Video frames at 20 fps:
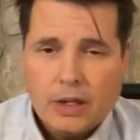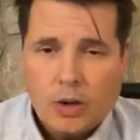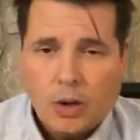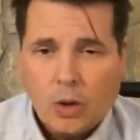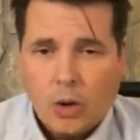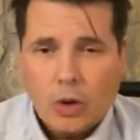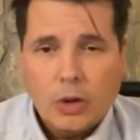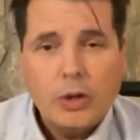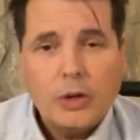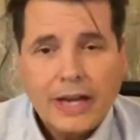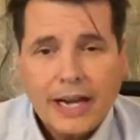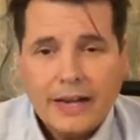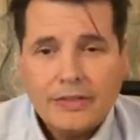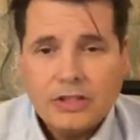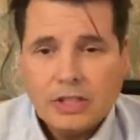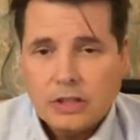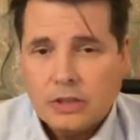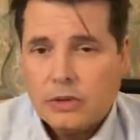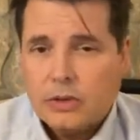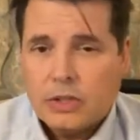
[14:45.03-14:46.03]
All you have to
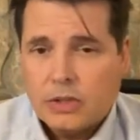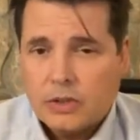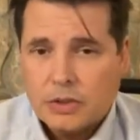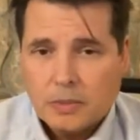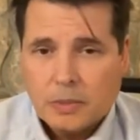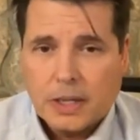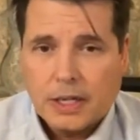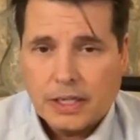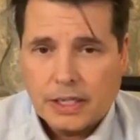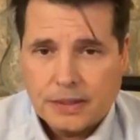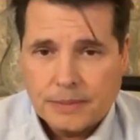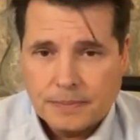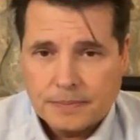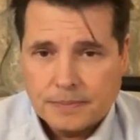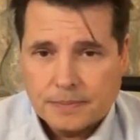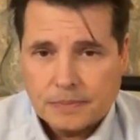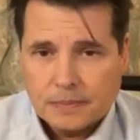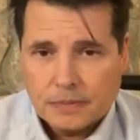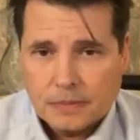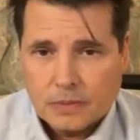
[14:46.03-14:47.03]
lose is your money.
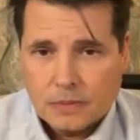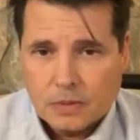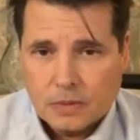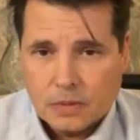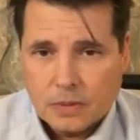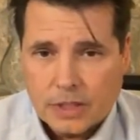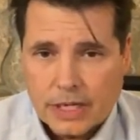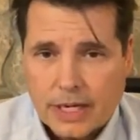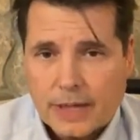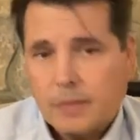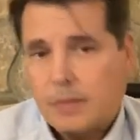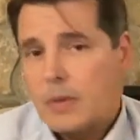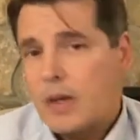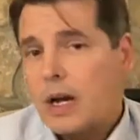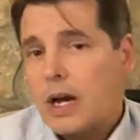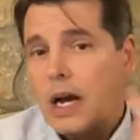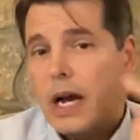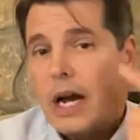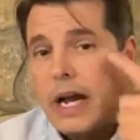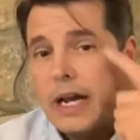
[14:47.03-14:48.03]
Okay,
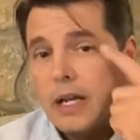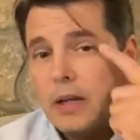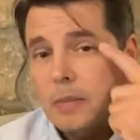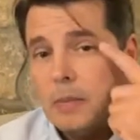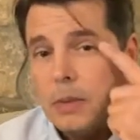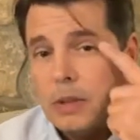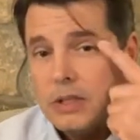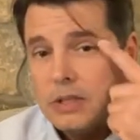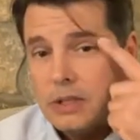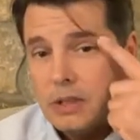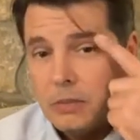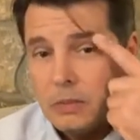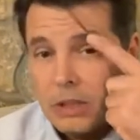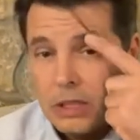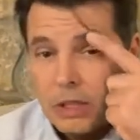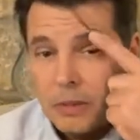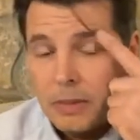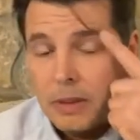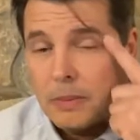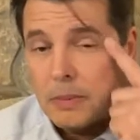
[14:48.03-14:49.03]
I can put some
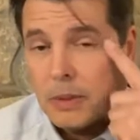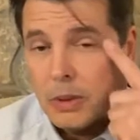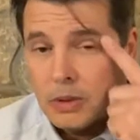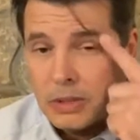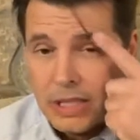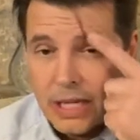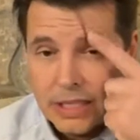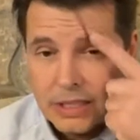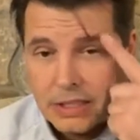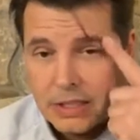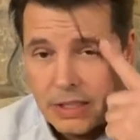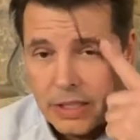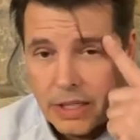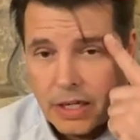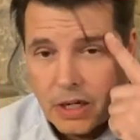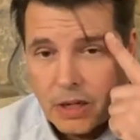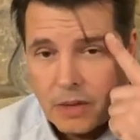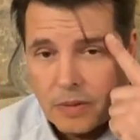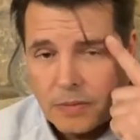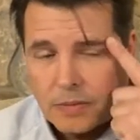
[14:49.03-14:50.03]
little bit of Botox in
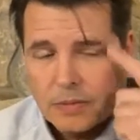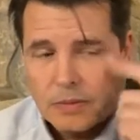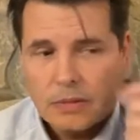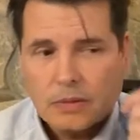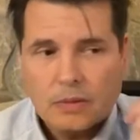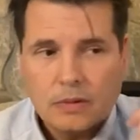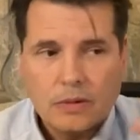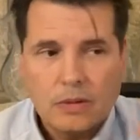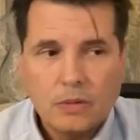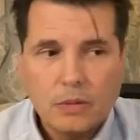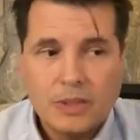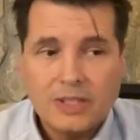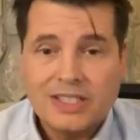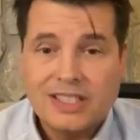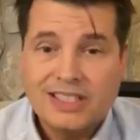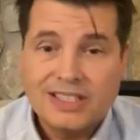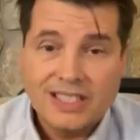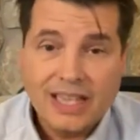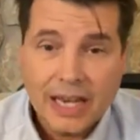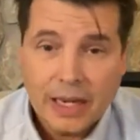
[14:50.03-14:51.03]
there. The risk
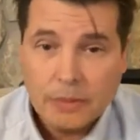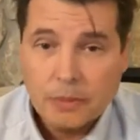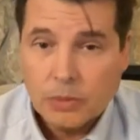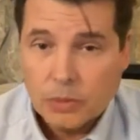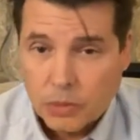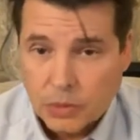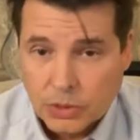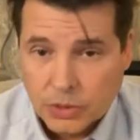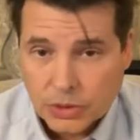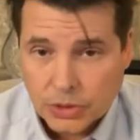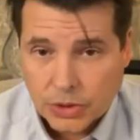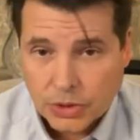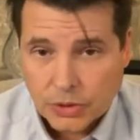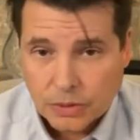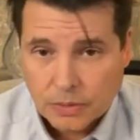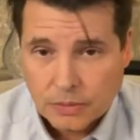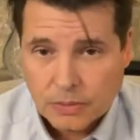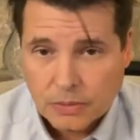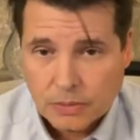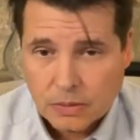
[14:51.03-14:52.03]
is I bruise
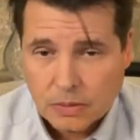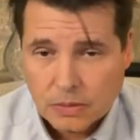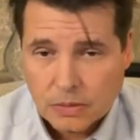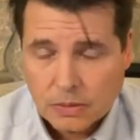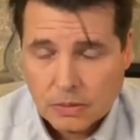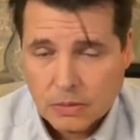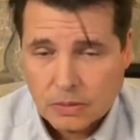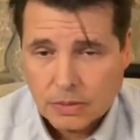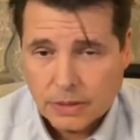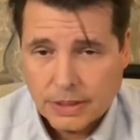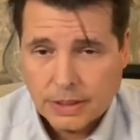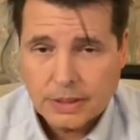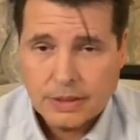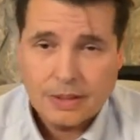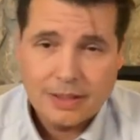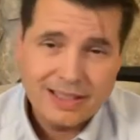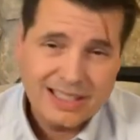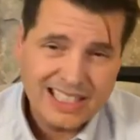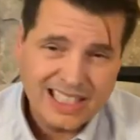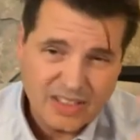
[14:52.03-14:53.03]
you, right?
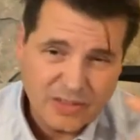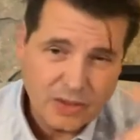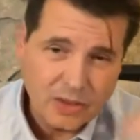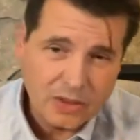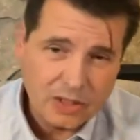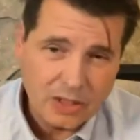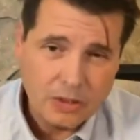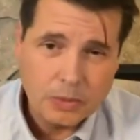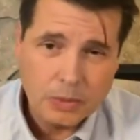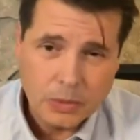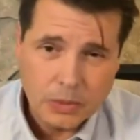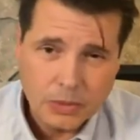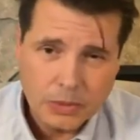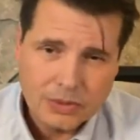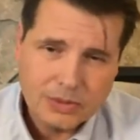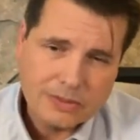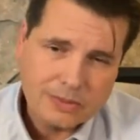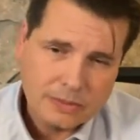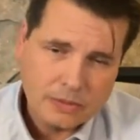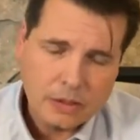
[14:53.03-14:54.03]
Then I give you a little
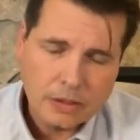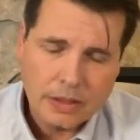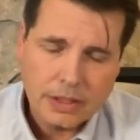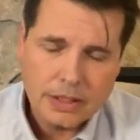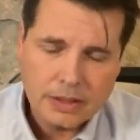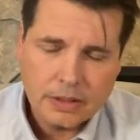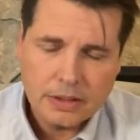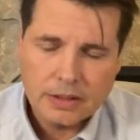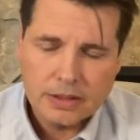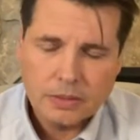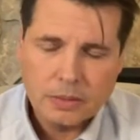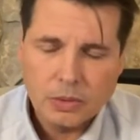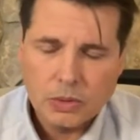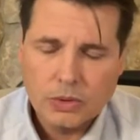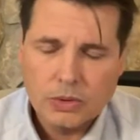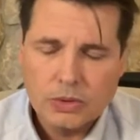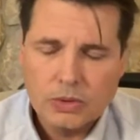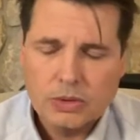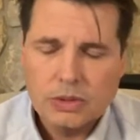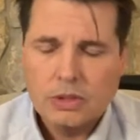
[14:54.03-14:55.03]
bruise. All right, it's a
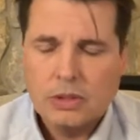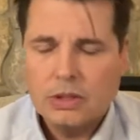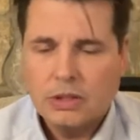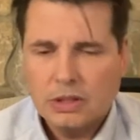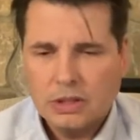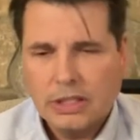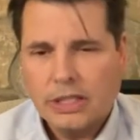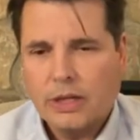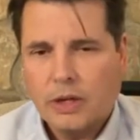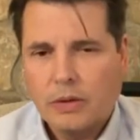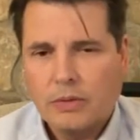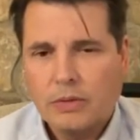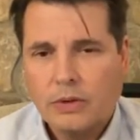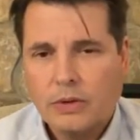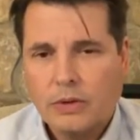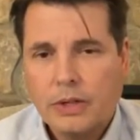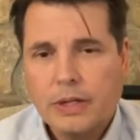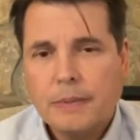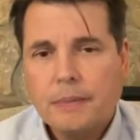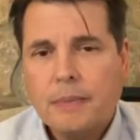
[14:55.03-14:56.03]
bruise. You'll get
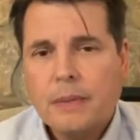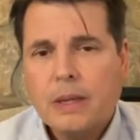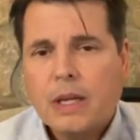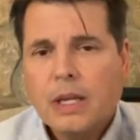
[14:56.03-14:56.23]
over it.